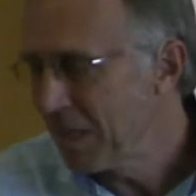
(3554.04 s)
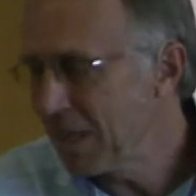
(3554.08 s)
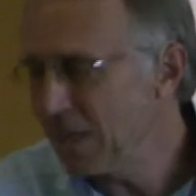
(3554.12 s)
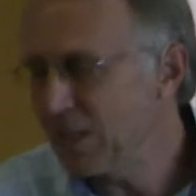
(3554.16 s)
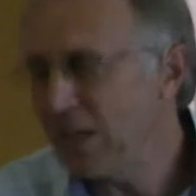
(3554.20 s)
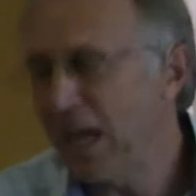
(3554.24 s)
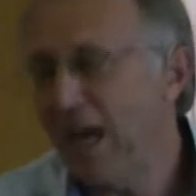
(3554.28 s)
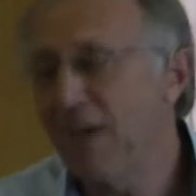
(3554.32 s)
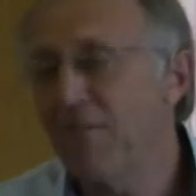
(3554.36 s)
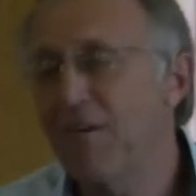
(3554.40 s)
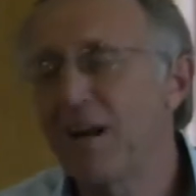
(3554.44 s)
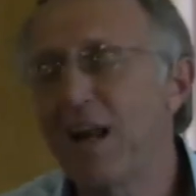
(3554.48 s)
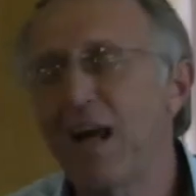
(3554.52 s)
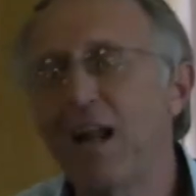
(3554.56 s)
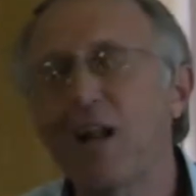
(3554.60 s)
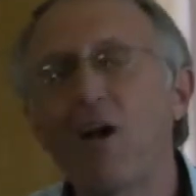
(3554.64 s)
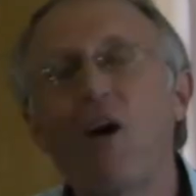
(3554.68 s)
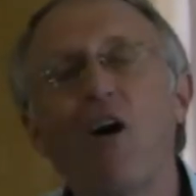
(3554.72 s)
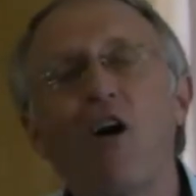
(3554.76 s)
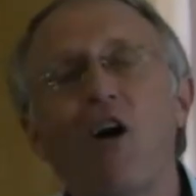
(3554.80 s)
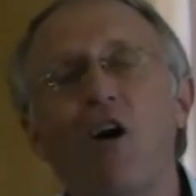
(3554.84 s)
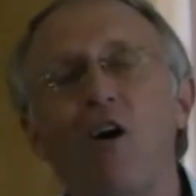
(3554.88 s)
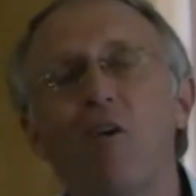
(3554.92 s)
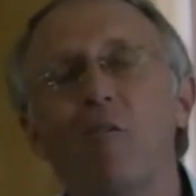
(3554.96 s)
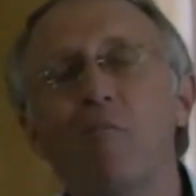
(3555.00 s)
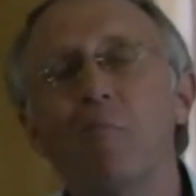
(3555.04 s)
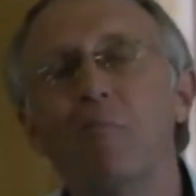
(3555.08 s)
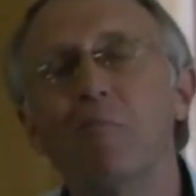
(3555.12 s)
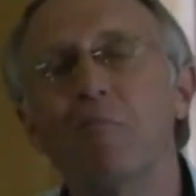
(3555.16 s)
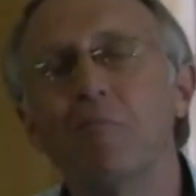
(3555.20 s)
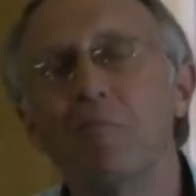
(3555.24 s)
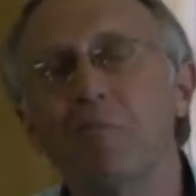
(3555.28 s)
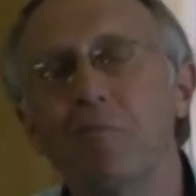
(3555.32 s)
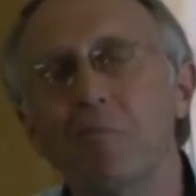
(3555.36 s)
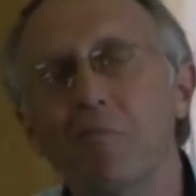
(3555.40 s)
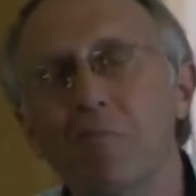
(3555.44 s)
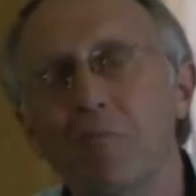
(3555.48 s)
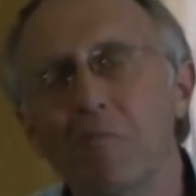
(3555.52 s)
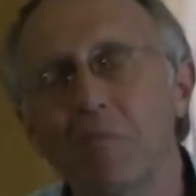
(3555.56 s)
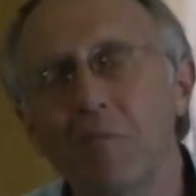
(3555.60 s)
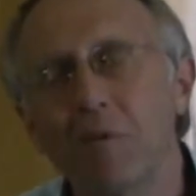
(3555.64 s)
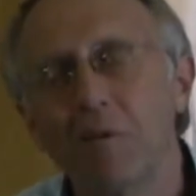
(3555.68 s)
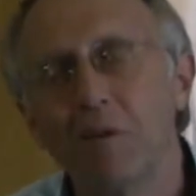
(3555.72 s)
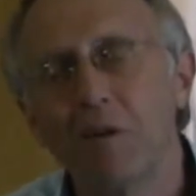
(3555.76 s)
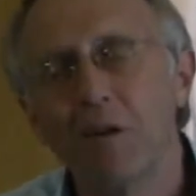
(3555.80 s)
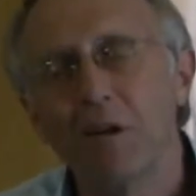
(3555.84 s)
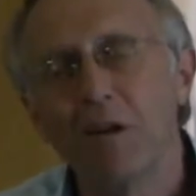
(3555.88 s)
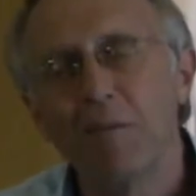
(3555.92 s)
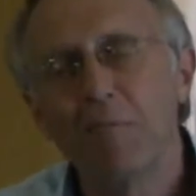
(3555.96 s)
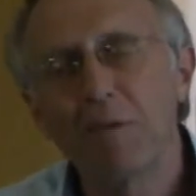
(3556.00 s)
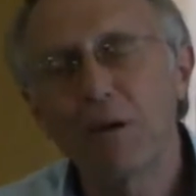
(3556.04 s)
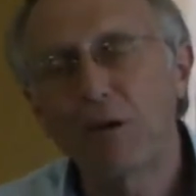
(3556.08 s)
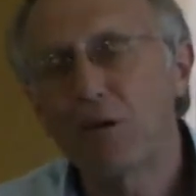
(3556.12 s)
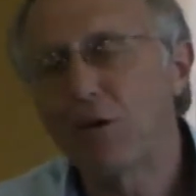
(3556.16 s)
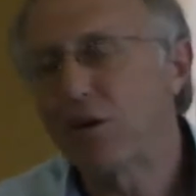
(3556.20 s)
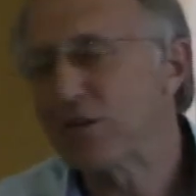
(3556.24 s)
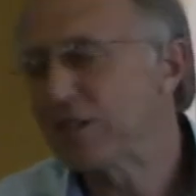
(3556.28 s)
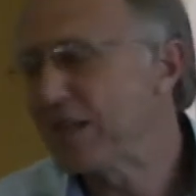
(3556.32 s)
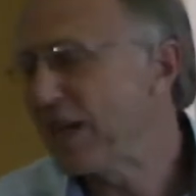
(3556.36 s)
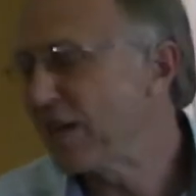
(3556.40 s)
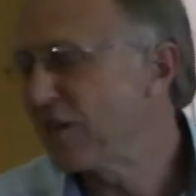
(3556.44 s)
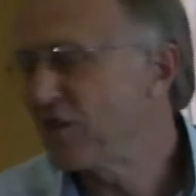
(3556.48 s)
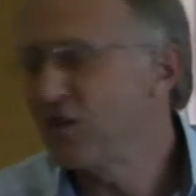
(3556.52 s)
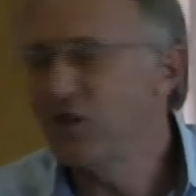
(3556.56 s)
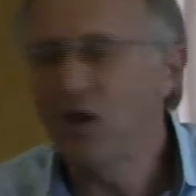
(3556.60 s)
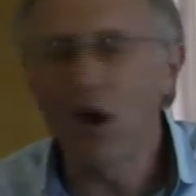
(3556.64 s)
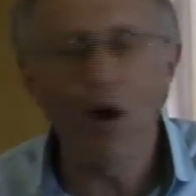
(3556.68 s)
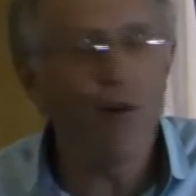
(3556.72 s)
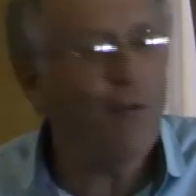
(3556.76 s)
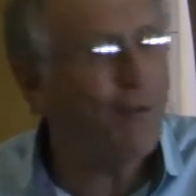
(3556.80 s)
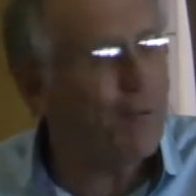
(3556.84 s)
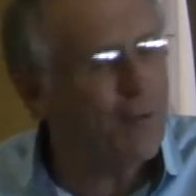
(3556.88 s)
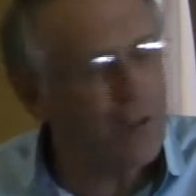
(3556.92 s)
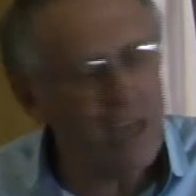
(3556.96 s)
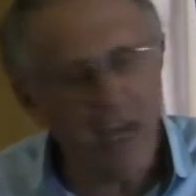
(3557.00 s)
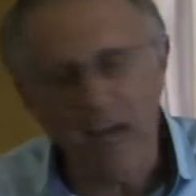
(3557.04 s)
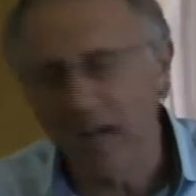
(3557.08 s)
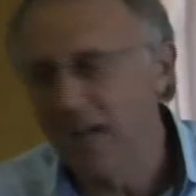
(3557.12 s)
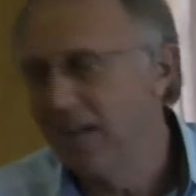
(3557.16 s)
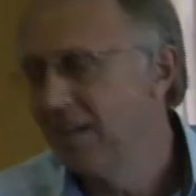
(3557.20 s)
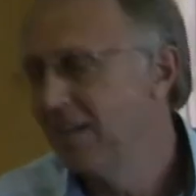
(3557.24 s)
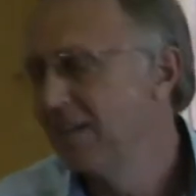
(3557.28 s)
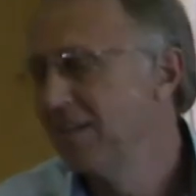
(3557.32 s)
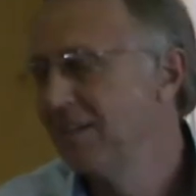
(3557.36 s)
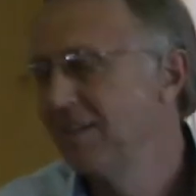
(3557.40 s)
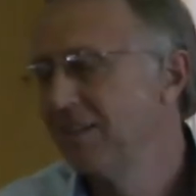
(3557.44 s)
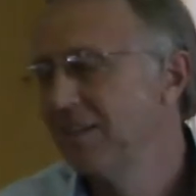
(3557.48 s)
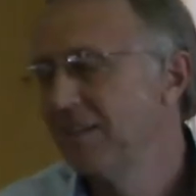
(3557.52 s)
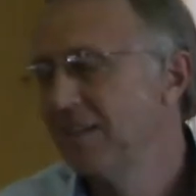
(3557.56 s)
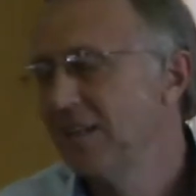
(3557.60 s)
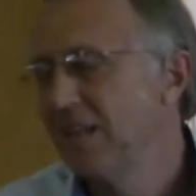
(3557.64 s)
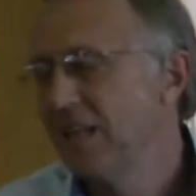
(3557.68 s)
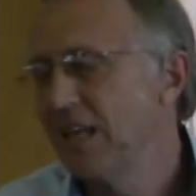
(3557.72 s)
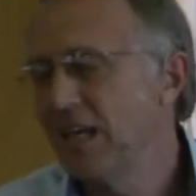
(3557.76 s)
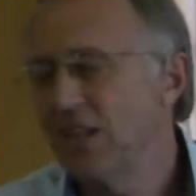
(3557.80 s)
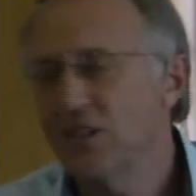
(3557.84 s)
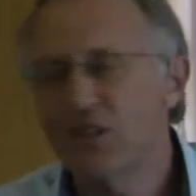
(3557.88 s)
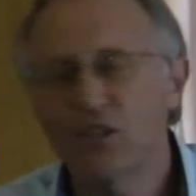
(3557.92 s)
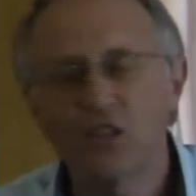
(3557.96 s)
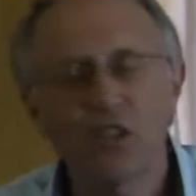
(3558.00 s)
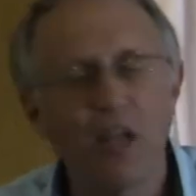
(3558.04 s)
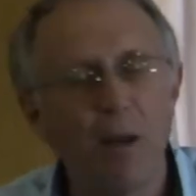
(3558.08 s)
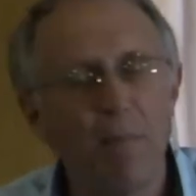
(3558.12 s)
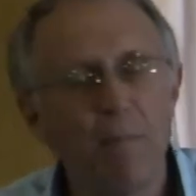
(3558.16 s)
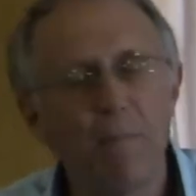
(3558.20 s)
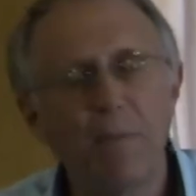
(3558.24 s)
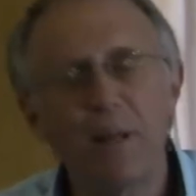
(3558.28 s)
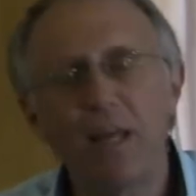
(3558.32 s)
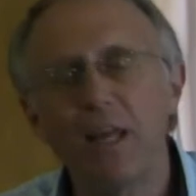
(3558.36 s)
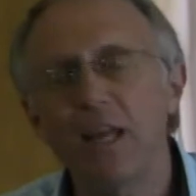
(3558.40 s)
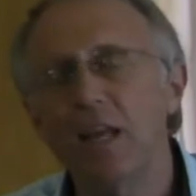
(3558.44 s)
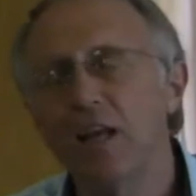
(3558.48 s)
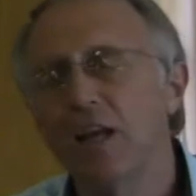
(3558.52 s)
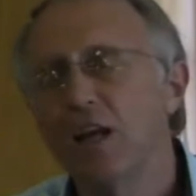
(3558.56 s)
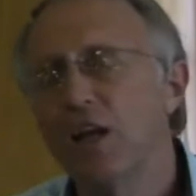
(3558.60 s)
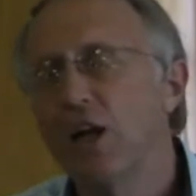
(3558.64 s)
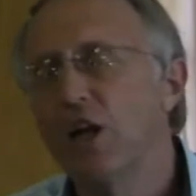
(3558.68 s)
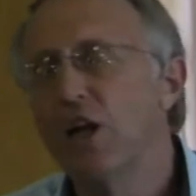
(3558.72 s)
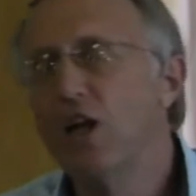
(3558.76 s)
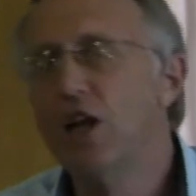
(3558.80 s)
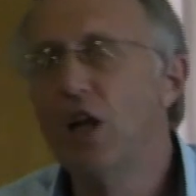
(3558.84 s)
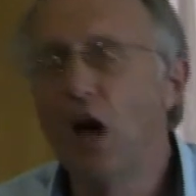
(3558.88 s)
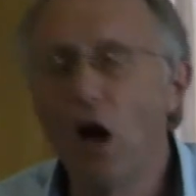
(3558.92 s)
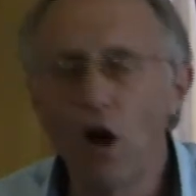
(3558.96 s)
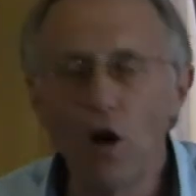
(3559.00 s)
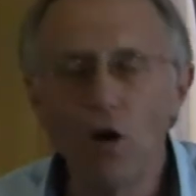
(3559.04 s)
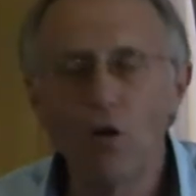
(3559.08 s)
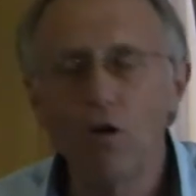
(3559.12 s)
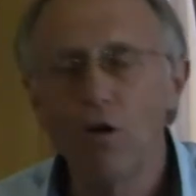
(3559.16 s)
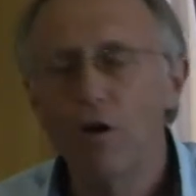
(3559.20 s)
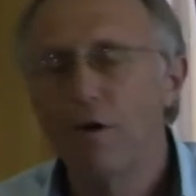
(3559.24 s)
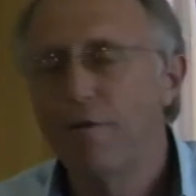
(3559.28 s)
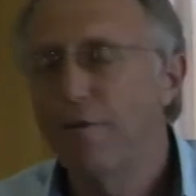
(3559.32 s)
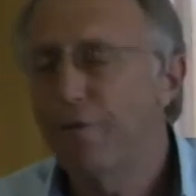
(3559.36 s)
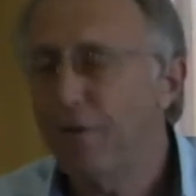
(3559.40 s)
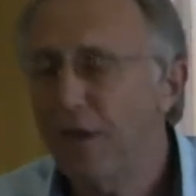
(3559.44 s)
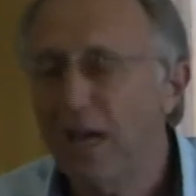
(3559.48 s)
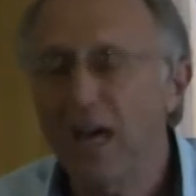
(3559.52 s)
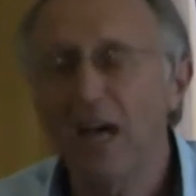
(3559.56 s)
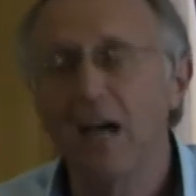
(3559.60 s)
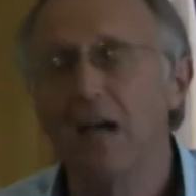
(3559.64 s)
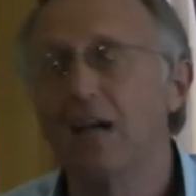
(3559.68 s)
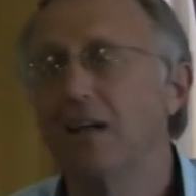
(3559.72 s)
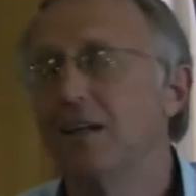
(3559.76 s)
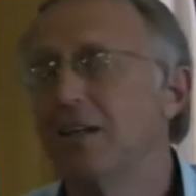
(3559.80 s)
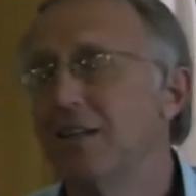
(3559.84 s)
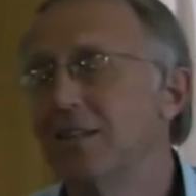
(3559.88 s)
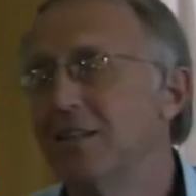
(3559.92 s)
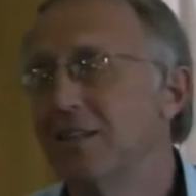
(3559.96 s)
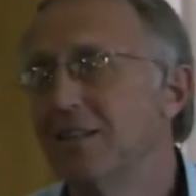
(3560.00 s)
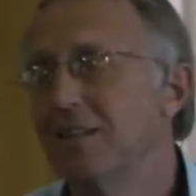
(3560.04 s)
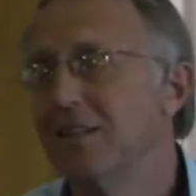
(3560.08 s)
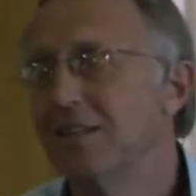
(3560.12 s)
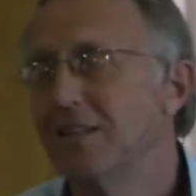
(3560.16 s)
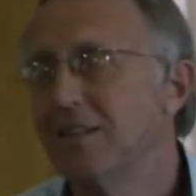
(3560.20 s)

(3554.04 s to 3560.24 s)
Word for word: It's heaven at home because there's no fear. There's simply no fear.